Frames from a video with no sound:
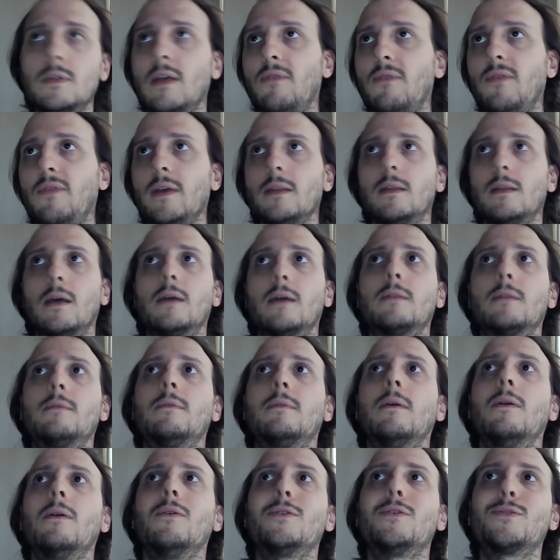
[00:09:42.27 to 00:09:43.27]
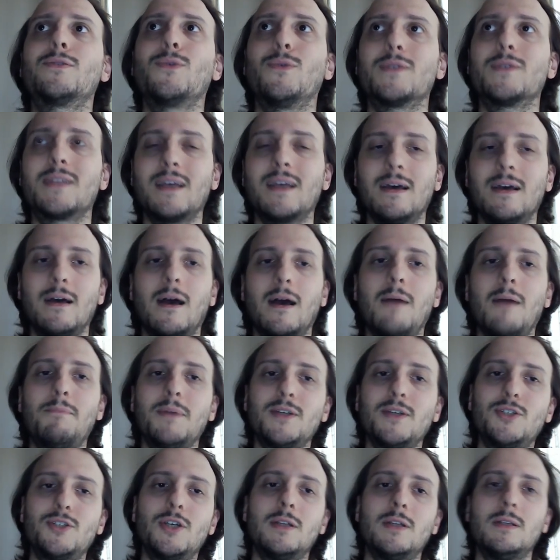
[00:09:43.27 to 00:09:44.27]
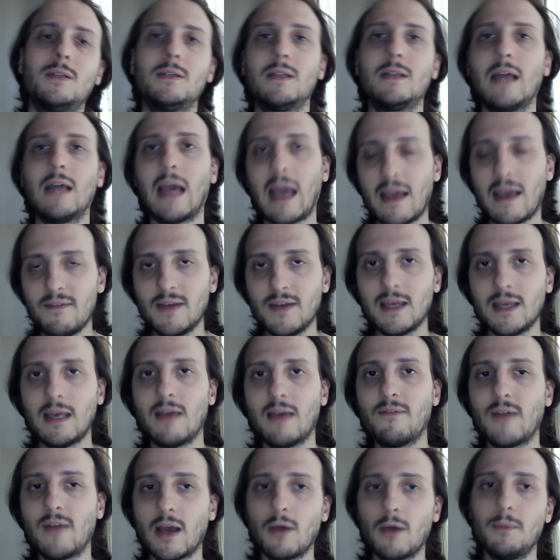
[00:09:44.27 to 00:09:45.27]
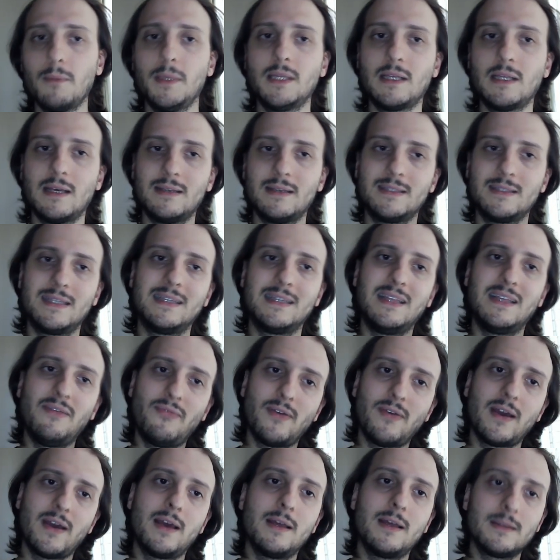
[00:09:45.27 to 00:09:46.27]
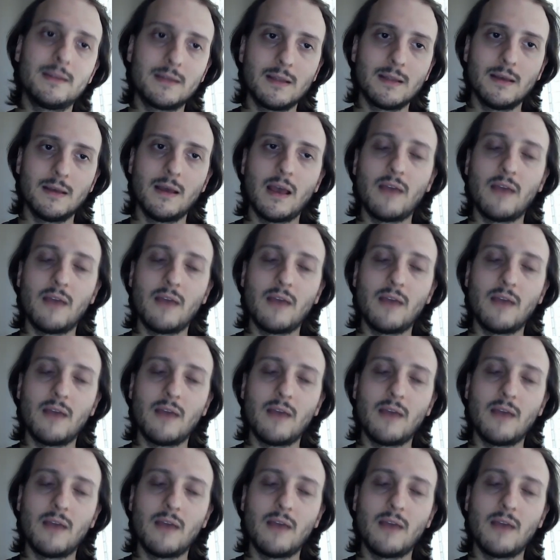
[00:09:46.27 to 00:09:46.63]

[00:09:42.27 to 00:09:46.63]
I think that also was appreciated that every environment had a different